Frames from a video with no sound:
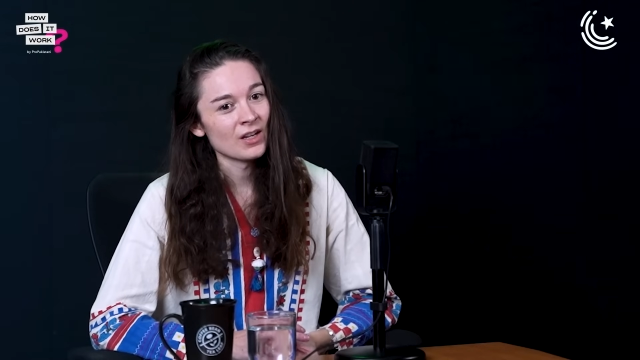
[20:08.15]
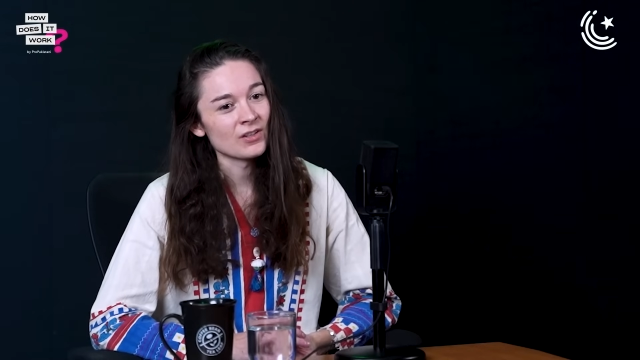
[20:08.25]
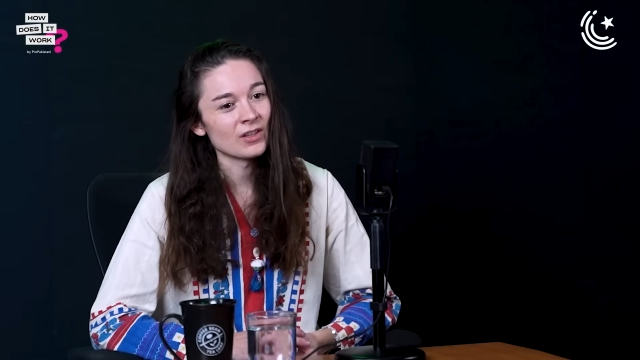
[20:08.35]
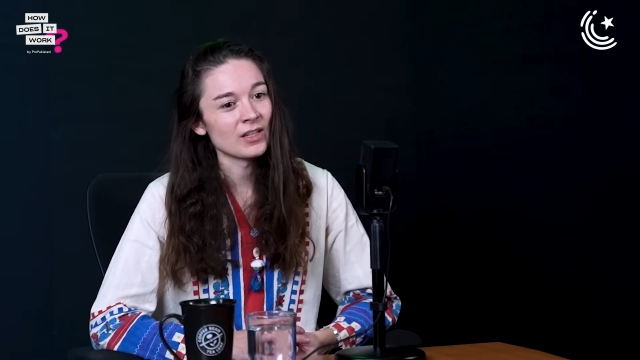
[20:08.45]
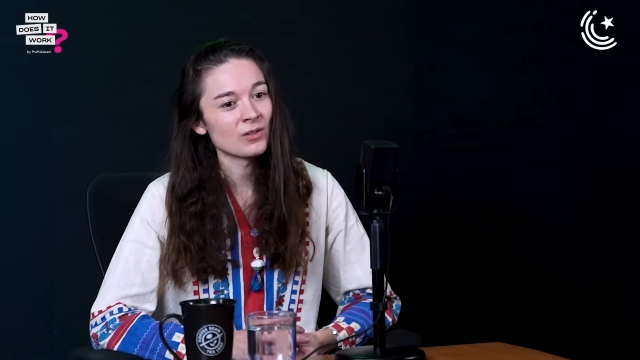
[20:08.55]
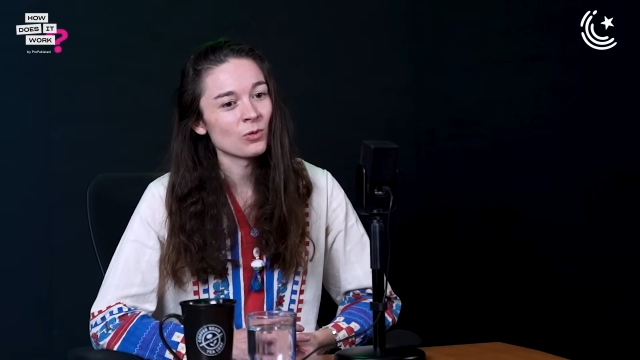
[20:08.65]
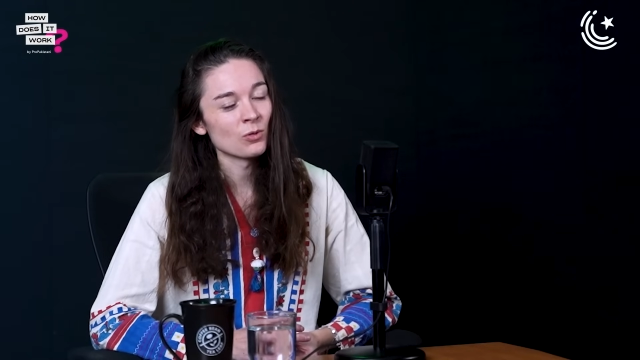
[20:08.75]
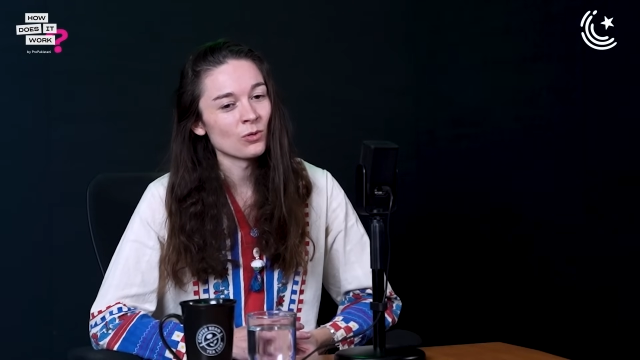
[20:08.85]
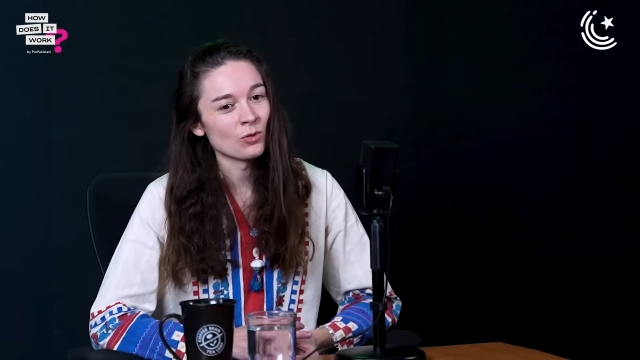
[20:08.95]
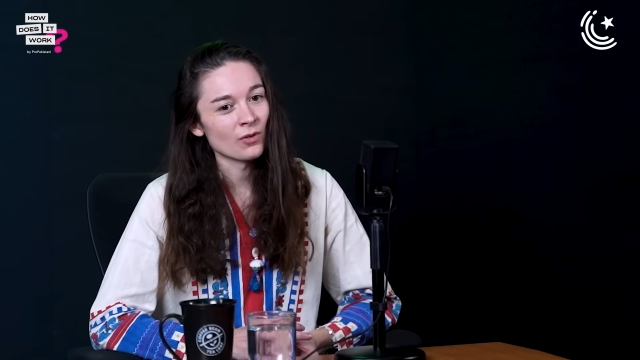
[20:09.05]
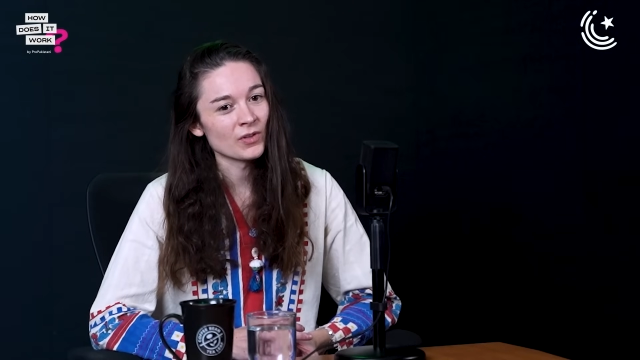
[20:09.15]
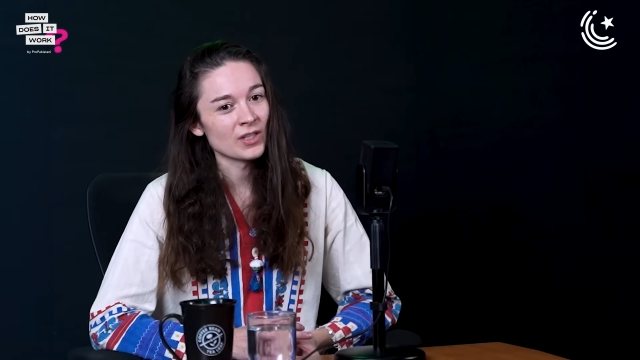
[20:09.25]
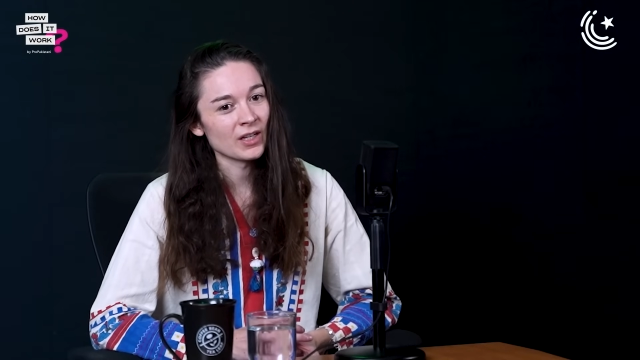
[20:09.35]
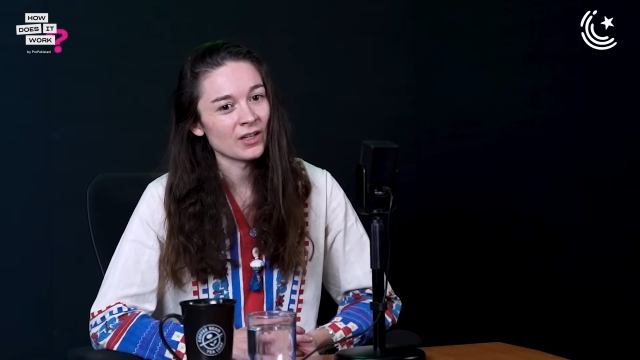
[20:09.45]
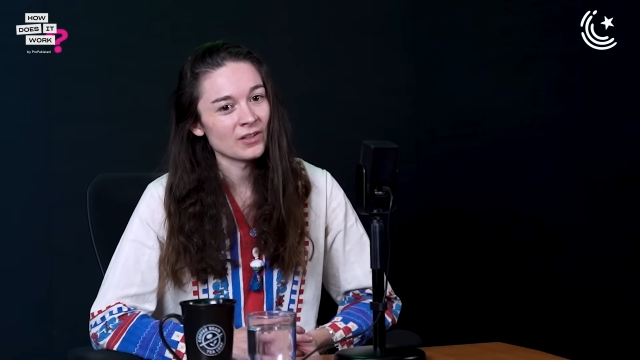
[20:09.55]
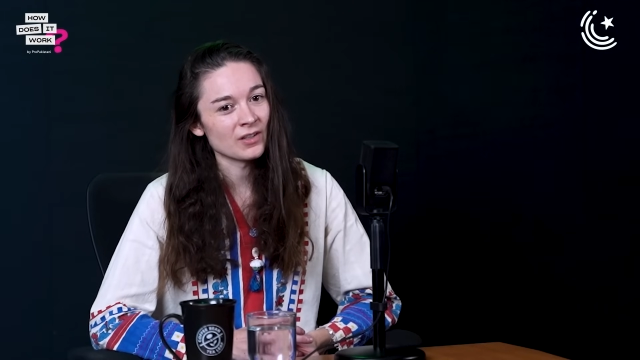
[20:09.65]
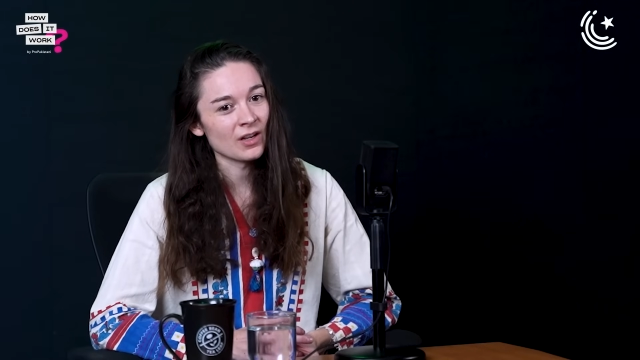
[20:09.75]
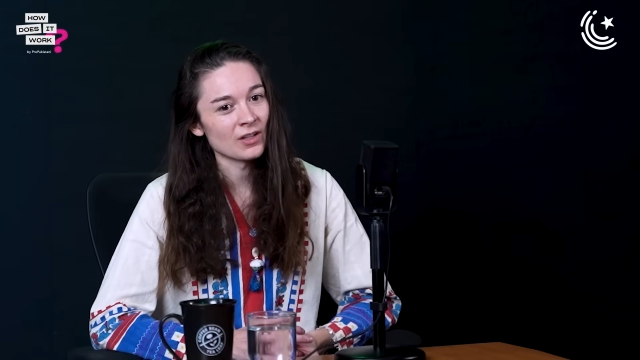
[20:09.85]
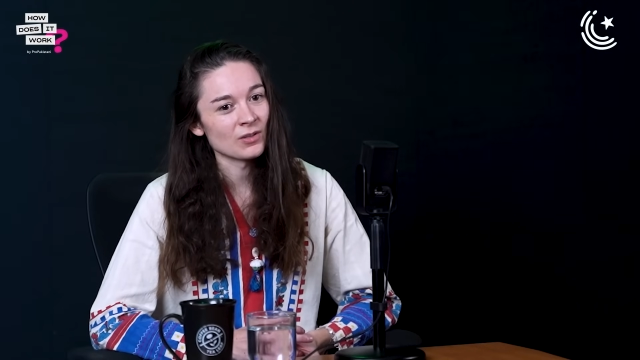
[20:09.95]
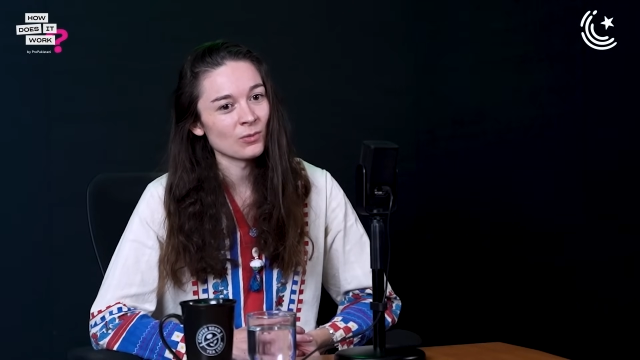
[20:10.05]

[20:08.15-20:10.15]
So these were all obviously concerned